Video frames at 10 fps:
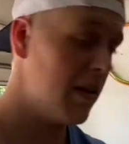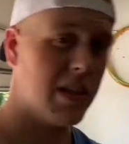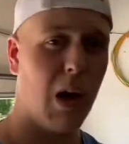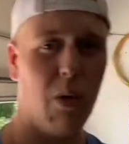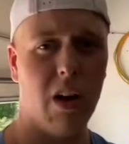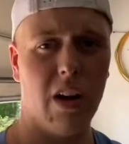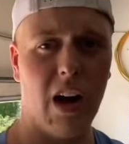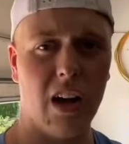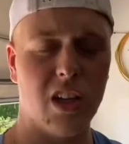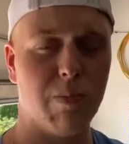I wanted to
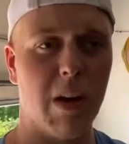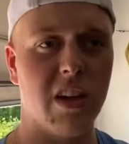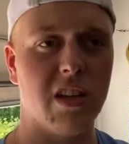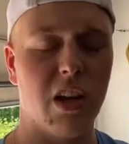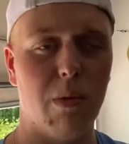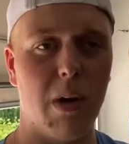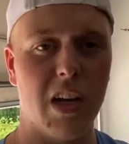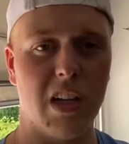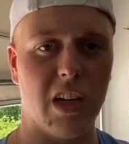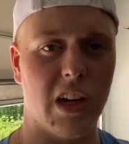kind of spend as little
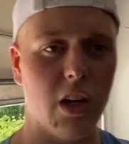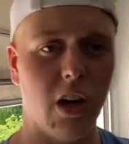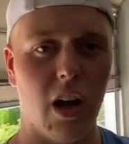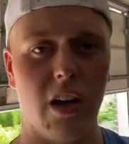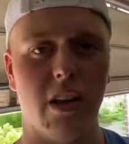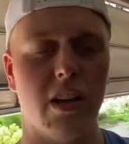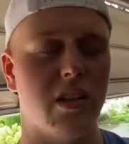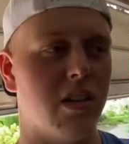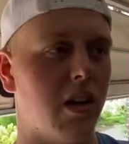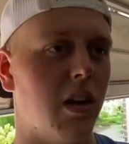money as I could on
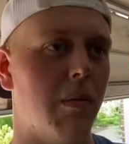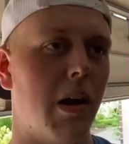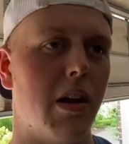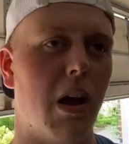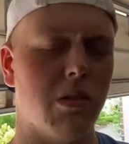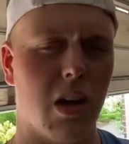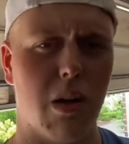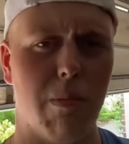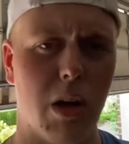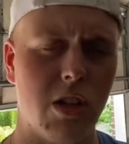this. I was on a
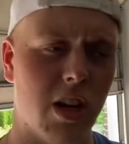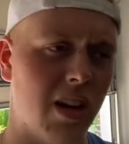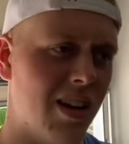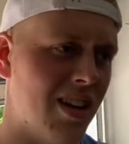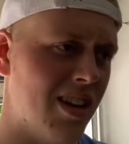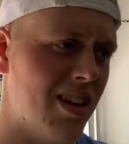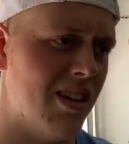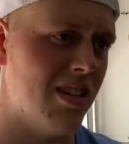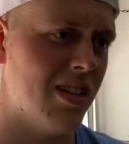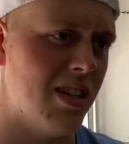budget, and
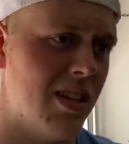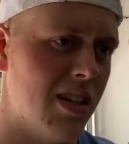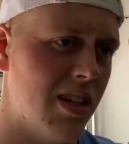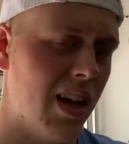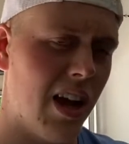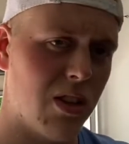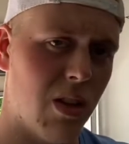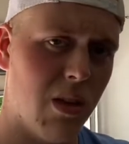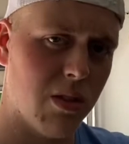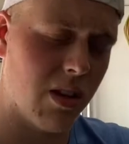yeah, so
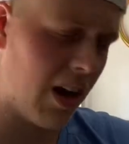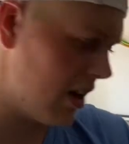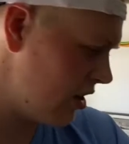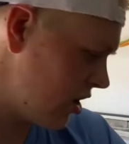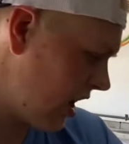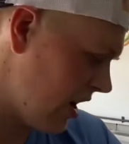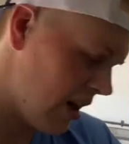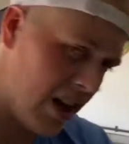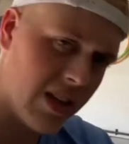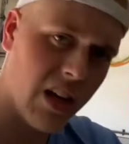that was kind of
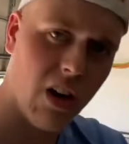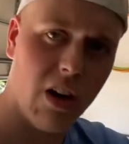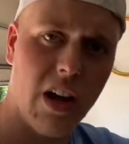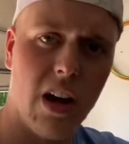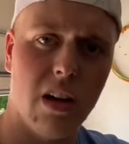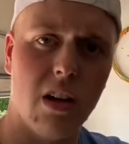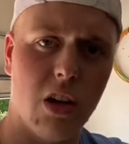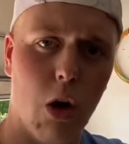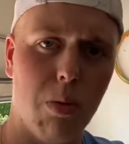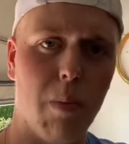nice that it already had a
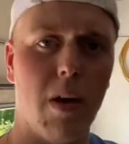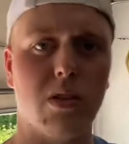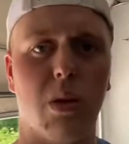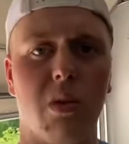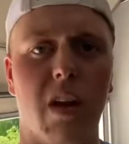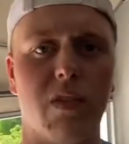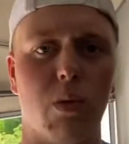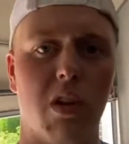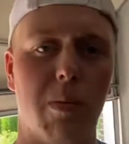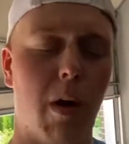GoPro mount so I wouldn't have to
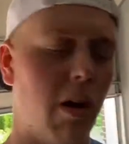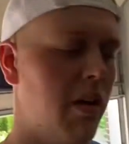worry about it.